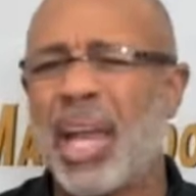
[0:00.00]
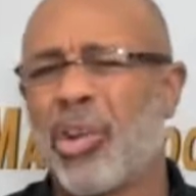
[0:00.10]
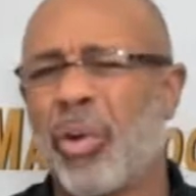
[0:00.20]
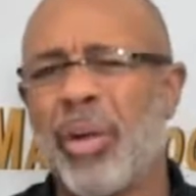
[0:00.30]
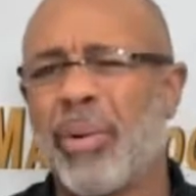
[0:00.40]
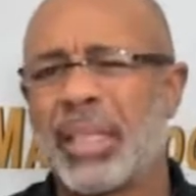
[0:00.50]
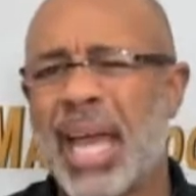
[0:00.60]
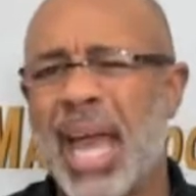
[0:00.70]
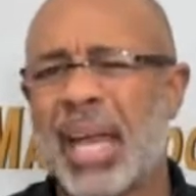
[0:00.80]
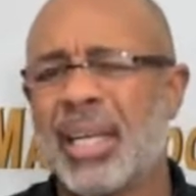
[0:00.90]
agree with
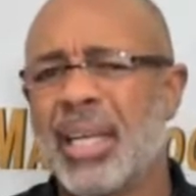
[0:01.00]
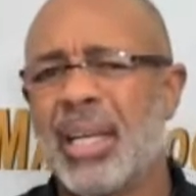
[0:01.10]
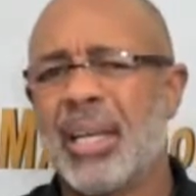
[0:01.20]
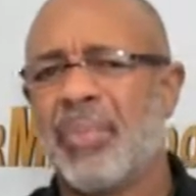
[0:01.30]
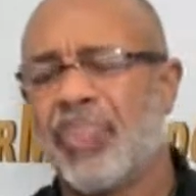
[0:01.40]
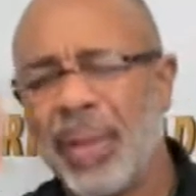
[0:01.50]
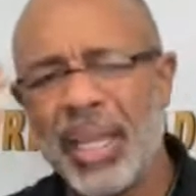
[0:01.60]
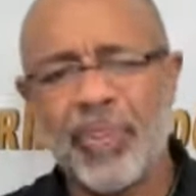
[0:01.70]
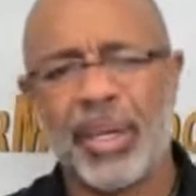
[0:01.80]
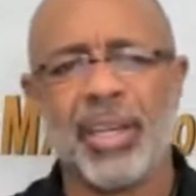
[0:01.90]
that?
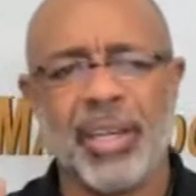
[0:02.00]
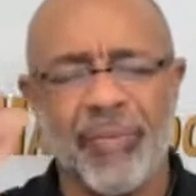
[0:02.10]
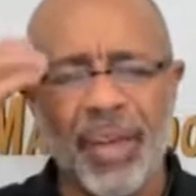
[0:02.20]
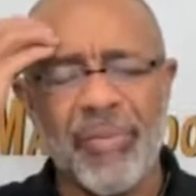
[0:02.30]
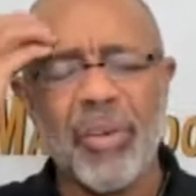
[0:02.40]
Please put it in the feed.